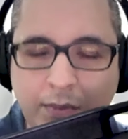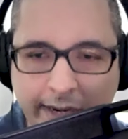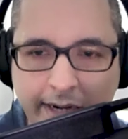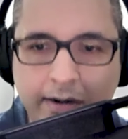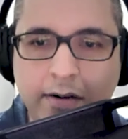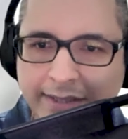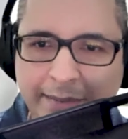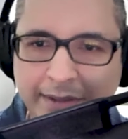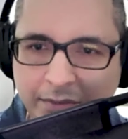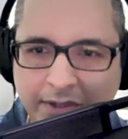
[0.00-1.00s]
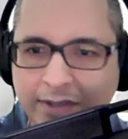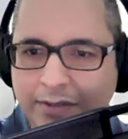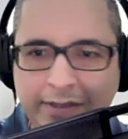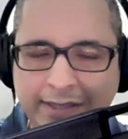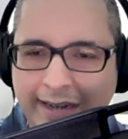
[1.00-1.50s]
where something
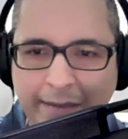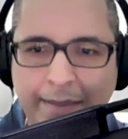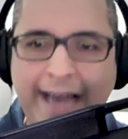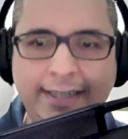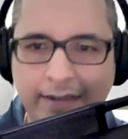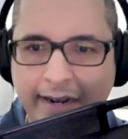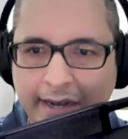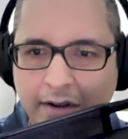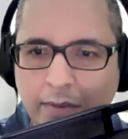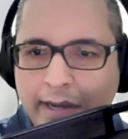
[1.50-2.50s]
was just like backsliding in a